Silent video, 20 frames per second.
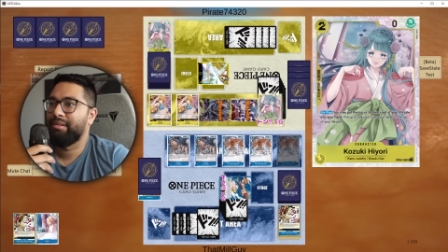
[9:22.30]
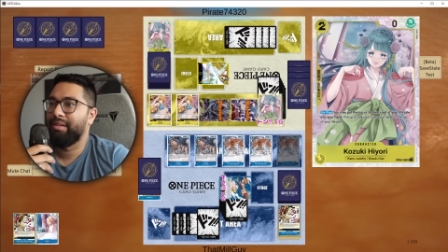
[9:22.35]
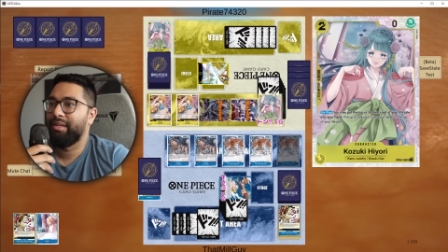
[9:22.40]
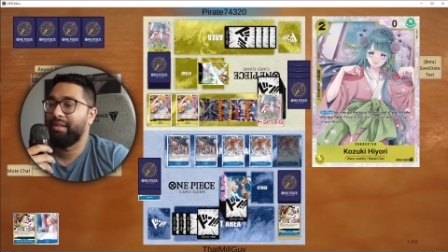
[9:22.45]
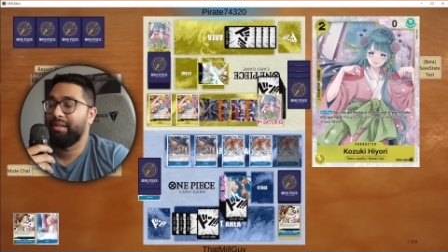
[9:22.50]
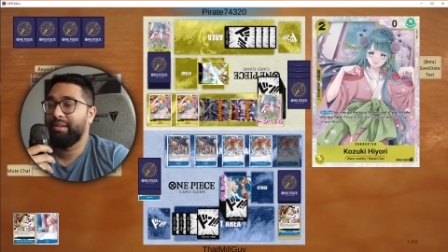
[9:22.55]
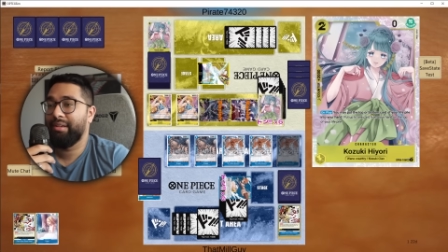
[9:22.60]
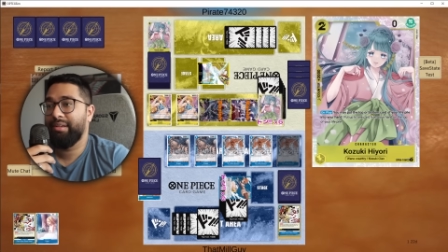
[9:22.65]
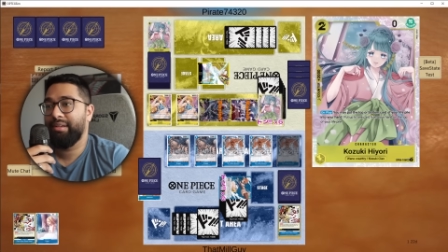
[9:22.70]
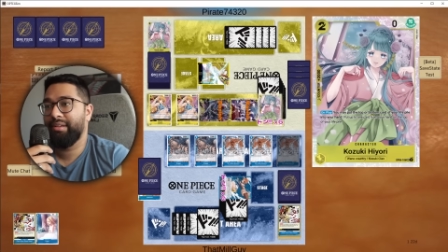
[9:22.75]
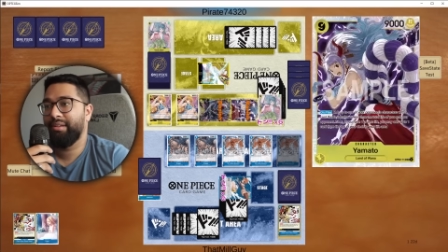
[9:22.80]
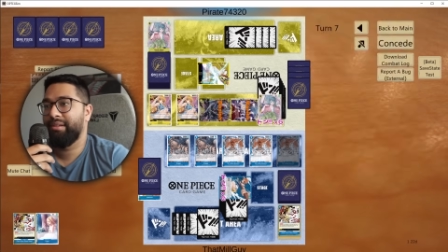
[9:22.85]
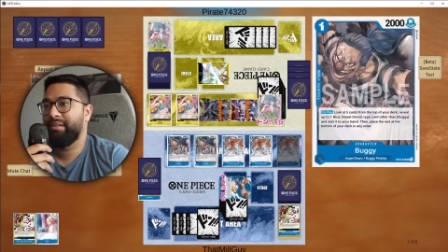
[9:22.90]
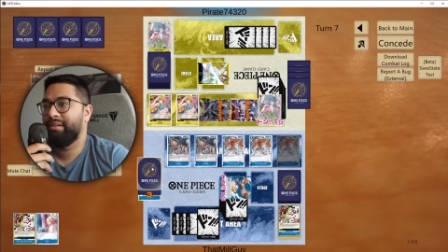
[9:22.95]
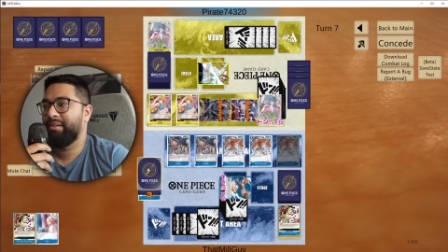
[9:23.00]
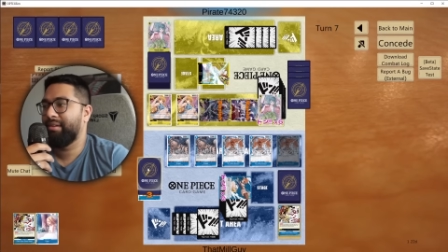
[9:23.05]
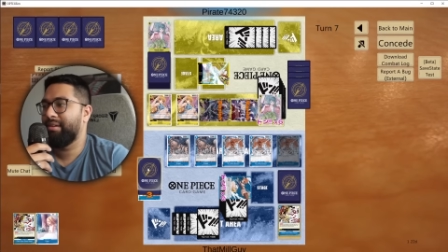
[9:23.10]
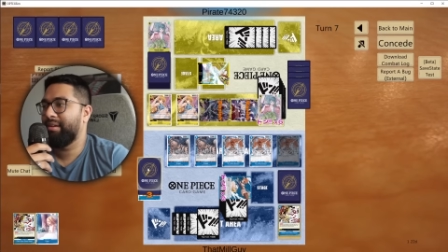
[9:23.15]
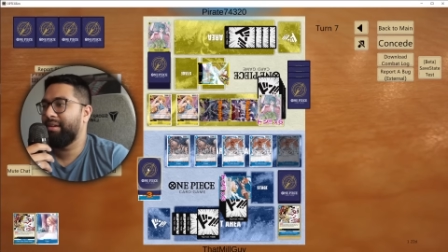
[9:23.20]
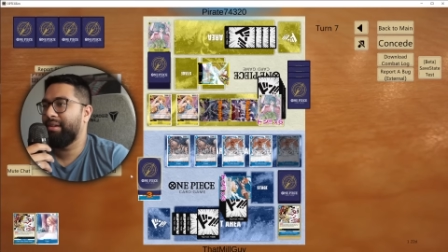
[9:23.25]
Yeah,
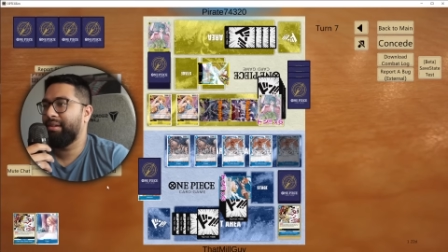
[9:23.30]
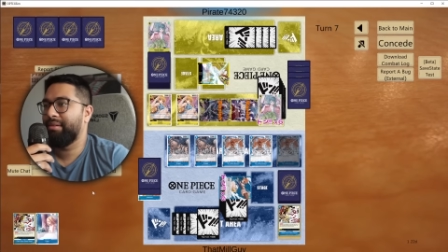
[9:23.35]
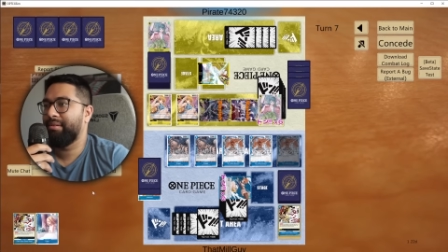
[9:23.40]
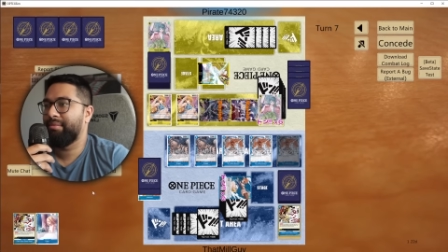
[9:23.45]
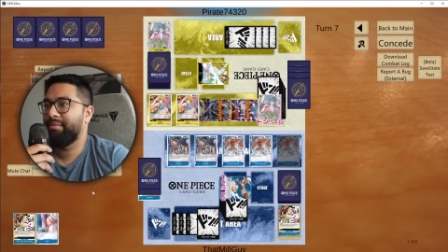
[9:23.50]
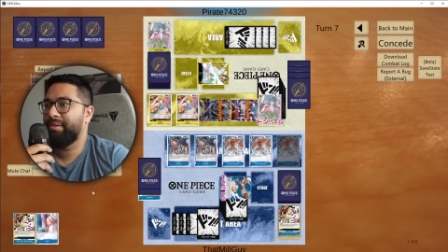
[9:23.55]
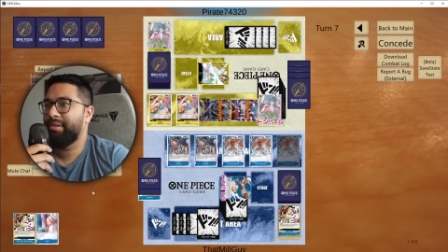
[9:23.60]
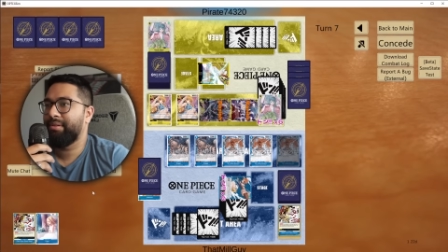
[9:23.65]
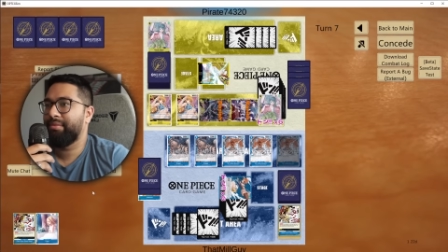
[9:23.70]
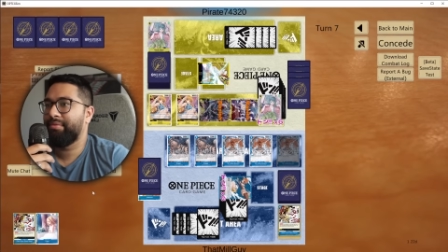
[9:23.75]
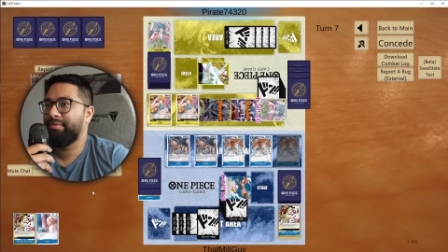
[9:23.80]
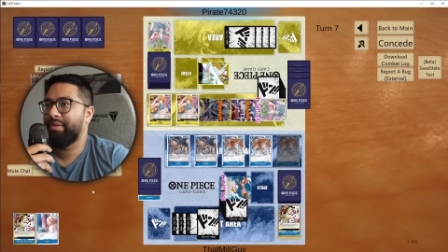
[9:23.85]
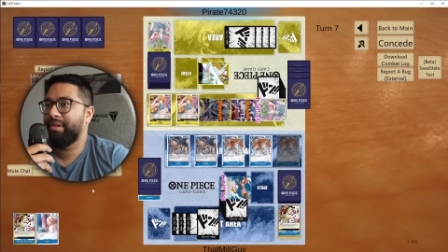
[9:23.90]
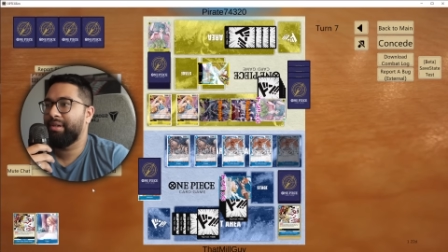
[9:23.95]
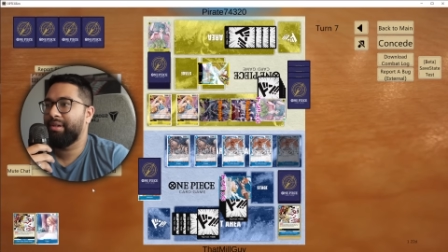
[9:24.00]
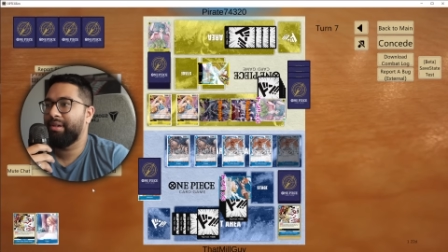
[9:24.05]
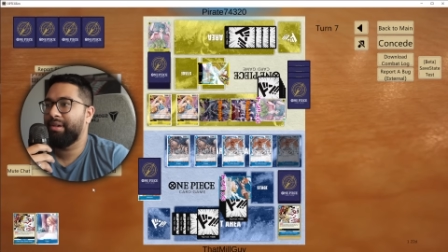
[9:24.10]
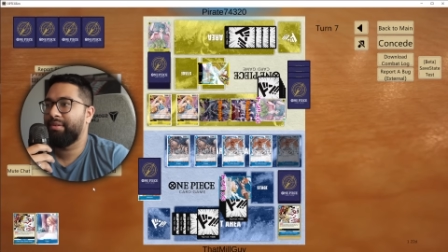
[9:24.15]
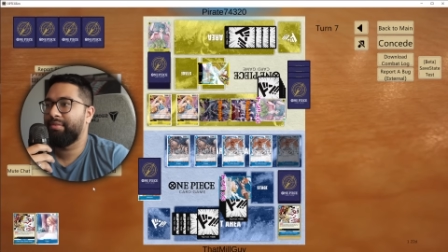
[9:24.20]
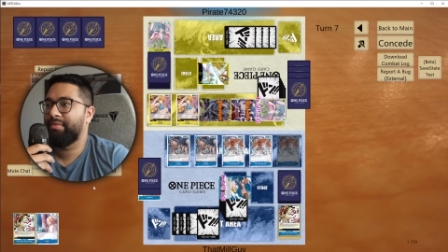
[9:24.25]
alright. Well, fair
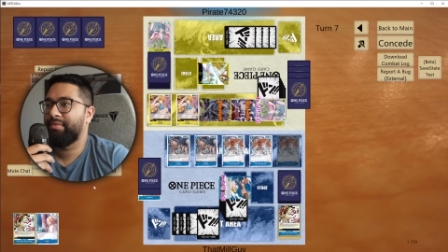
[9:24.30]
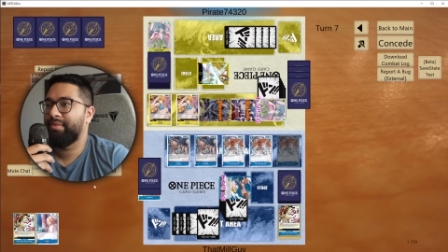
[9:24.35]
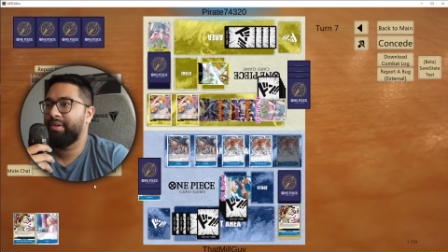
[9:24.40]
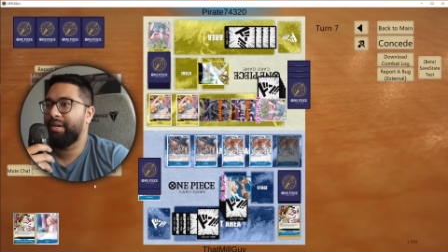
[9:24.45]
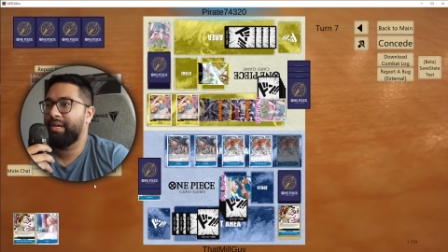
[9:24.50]
enough.